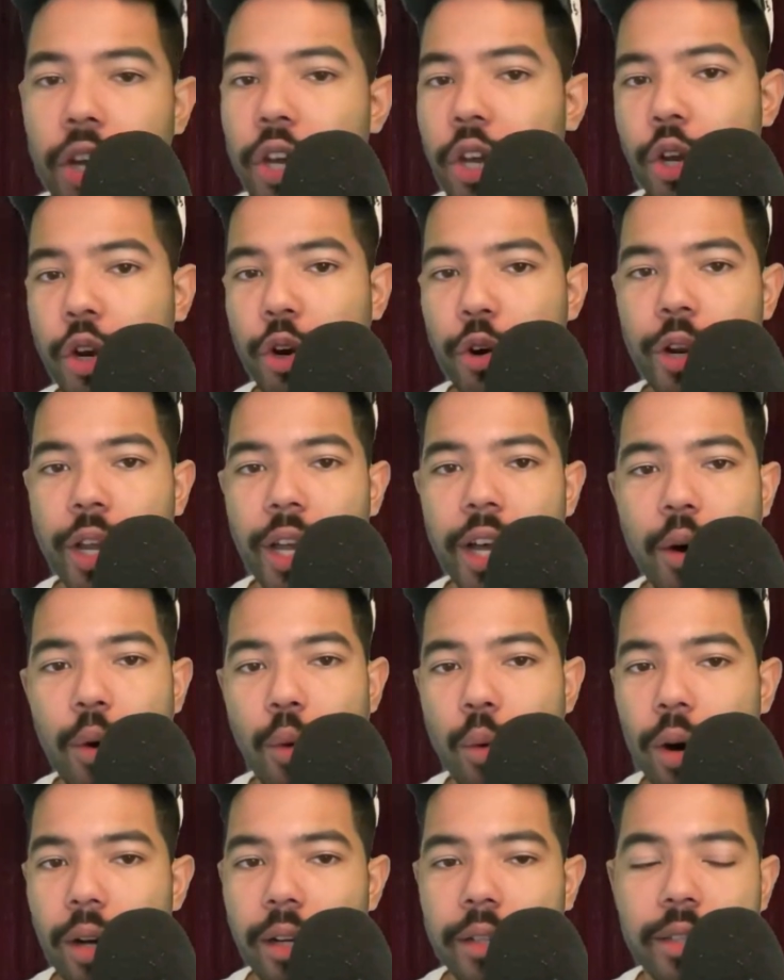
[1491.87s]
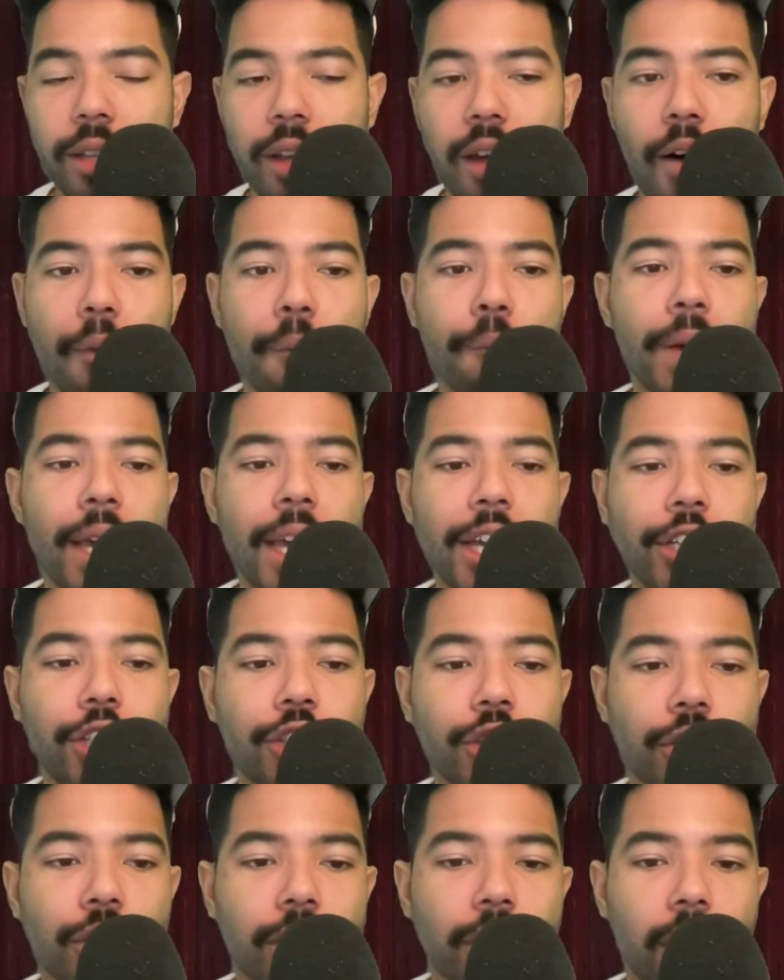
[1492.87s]
Gurriel was a
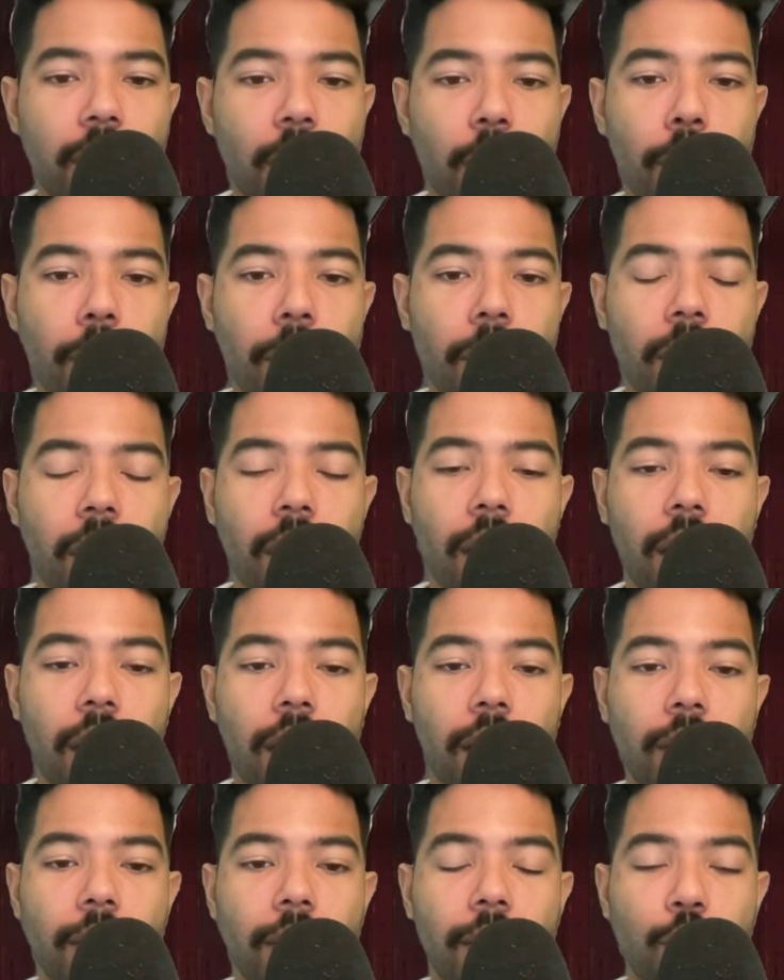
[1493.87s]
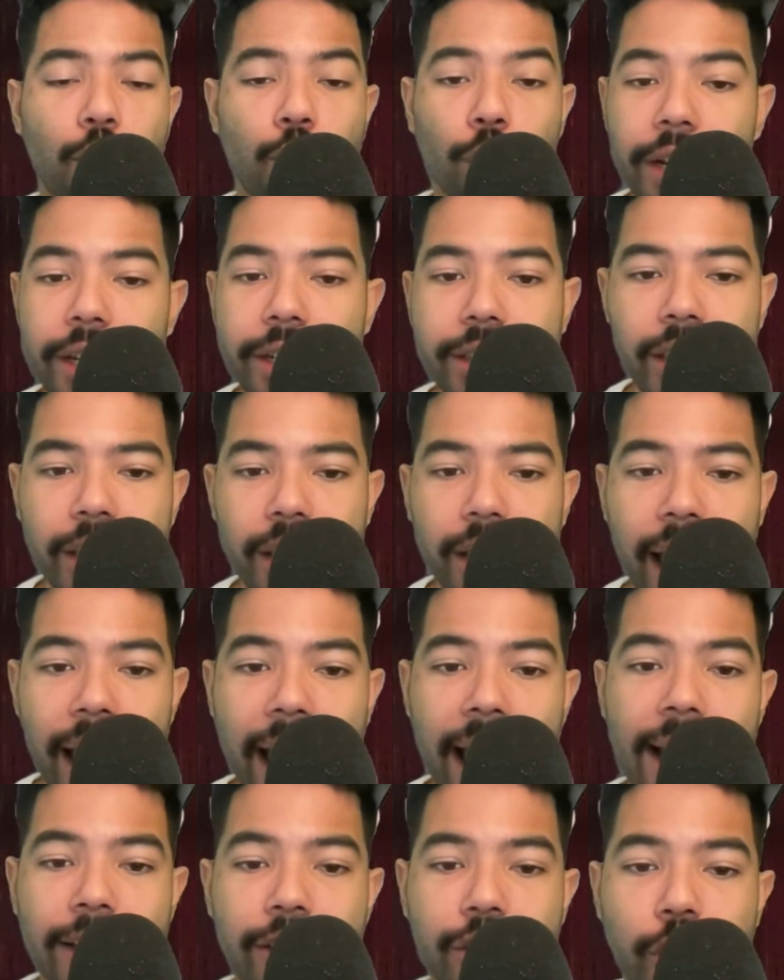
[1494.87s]
major reason
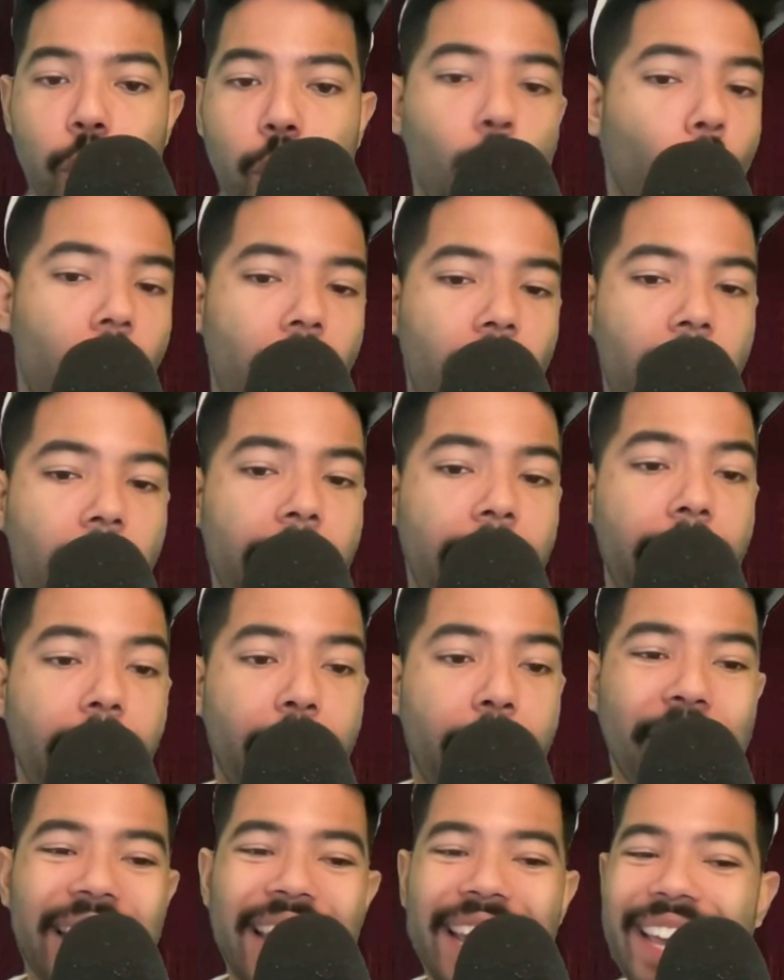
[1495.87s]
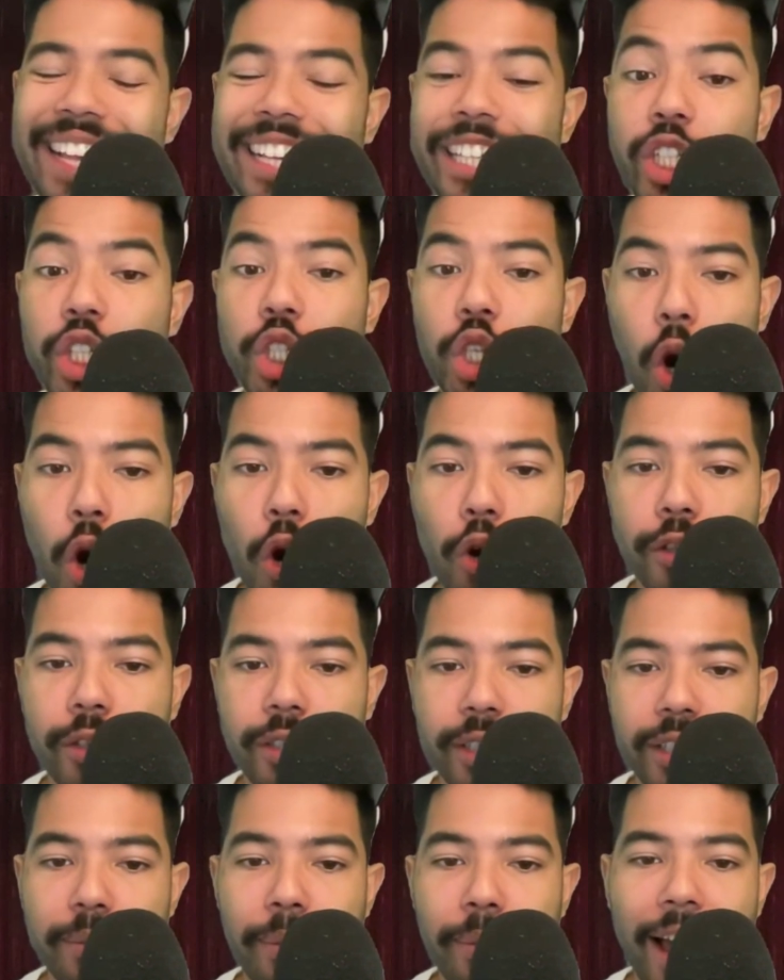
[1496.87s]
as to why. I mean, against starters
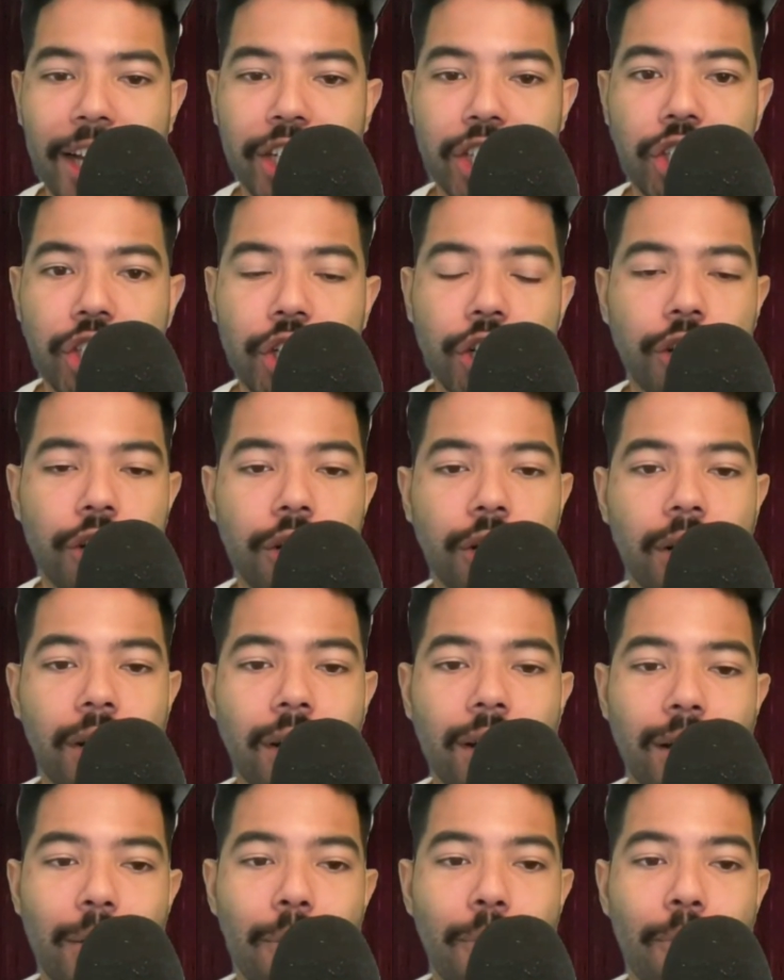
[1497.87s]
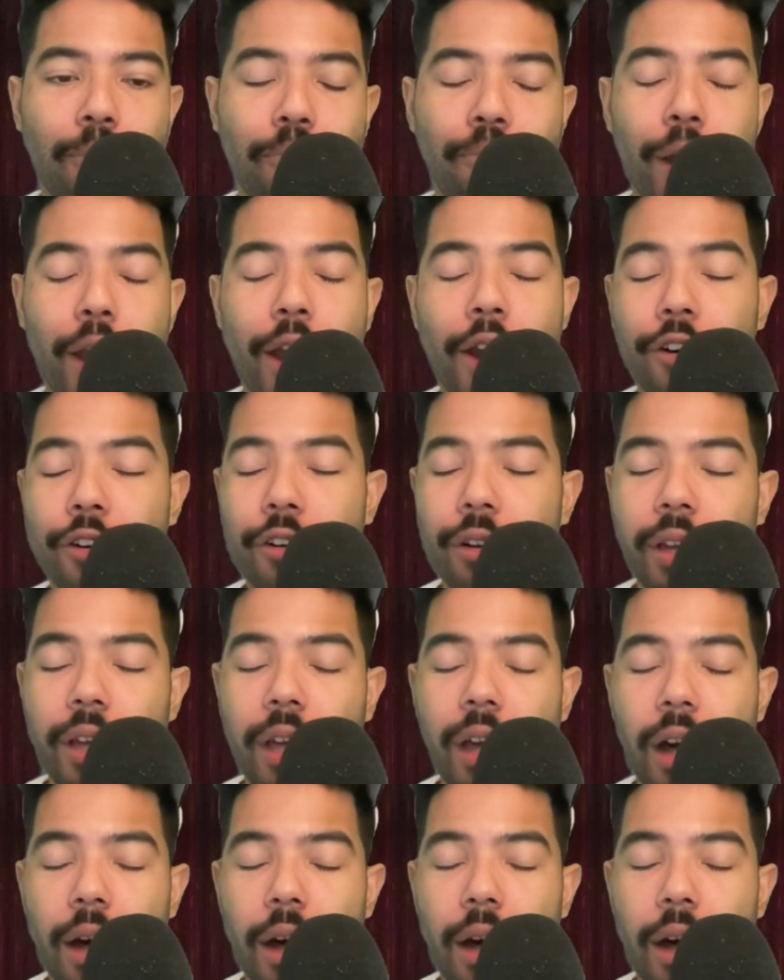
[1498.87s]
this past year, barely,